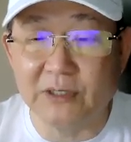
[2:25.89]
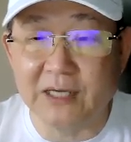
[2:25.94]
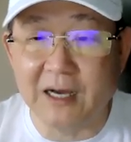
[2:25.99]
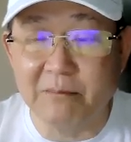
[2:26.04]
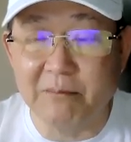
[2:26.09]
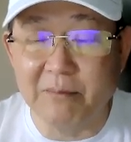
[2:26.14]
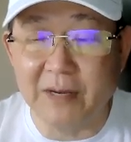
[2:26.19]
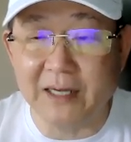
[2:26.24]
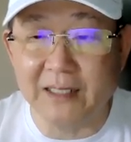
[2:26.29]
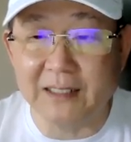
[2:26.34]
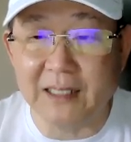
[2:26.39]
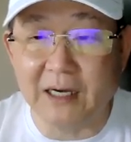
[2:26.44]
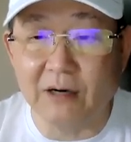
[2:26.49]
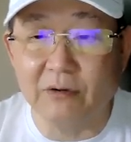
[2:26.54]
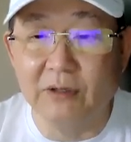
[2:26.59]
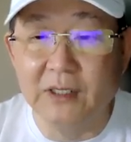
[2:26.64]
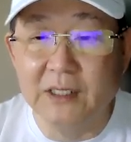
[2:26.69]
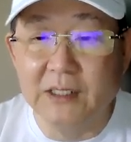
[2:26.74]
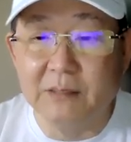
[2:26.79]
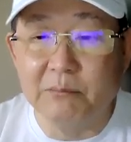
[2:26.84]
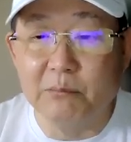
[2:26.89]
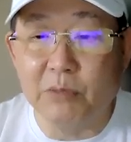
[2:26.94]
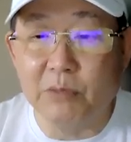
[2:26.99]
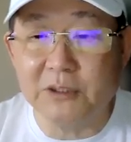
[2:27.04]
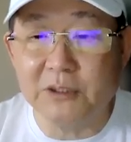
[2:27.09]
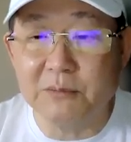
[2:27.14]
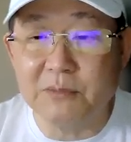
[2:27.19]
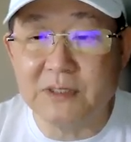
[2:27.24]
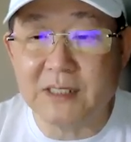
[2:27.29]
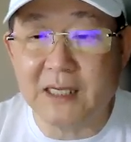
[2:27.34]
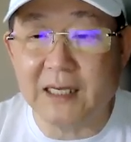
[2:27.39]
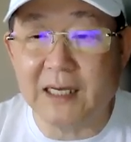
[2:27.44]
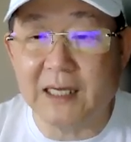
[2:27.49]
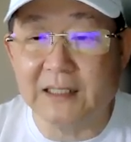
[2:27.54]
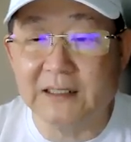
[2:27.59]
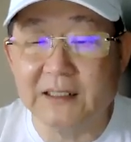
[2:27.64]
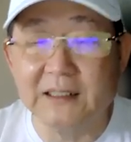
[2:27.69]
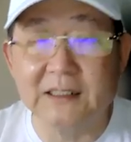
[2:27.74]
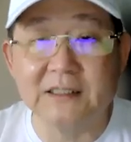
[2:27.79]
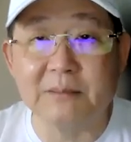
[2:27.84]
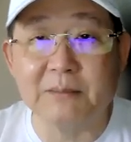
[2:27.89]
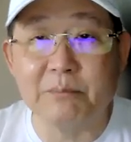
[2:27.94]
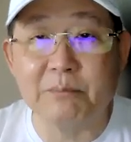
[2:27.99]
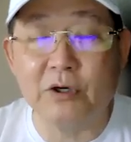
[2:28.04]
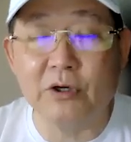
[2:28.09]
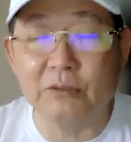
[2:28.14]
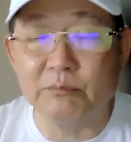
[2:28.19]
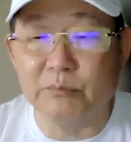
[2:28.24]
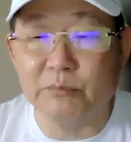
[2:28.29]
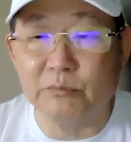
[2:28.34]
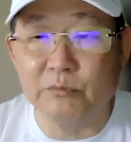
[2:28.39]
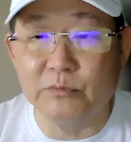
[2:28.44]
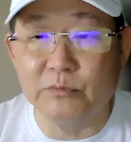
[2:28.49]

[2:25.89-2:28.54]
come back down. Bottom side, I think the support